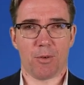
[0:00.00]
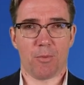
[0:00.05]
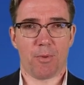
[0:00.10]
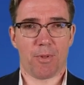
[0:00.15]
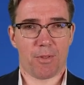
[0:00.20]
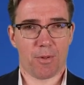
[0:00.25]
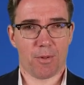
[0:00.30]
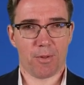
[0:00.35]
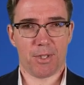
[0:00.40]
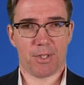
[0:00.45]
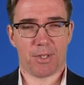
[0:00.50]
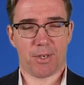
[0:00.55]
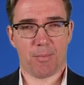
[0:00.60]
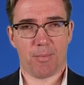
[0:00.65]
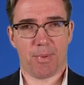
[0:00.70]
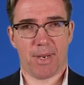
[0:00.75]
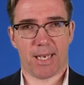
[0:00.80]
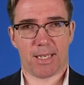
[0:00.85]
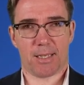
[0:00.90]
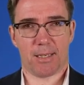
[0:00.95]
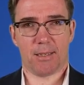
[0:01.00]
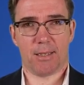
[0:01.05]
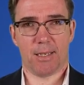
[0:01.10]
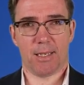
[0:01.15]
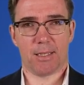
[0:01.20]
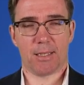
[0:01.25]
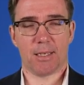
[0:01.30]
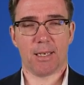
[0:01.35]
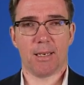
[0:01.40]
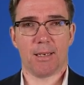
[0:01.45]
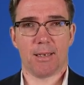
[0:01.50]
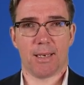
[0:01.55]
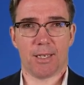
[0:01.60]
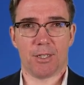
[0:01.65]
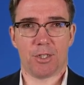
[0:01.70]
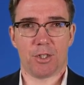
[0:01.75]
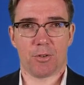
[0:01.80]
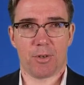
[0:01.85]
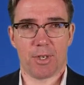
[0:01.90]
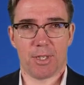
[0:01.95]
with all these complexities and
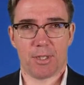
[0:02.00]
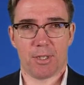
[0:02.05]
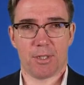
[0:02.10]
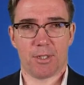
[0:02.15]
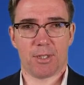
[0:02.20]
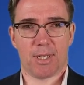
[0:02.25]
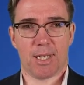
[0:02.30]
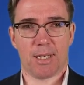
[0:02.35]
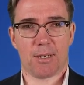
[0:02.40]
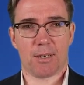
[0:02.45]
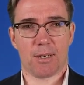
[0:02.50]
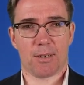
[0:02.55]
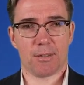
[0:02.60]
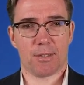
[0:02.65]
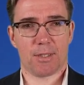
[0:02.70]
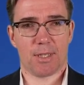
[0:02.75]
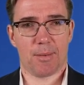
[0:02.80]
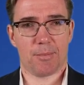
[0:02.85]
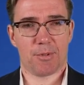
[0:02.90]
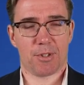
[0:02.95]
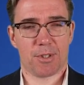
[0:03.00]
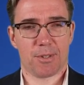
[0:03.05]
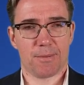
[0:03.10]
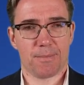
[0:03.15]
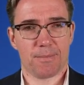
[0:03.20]
choices and concepts?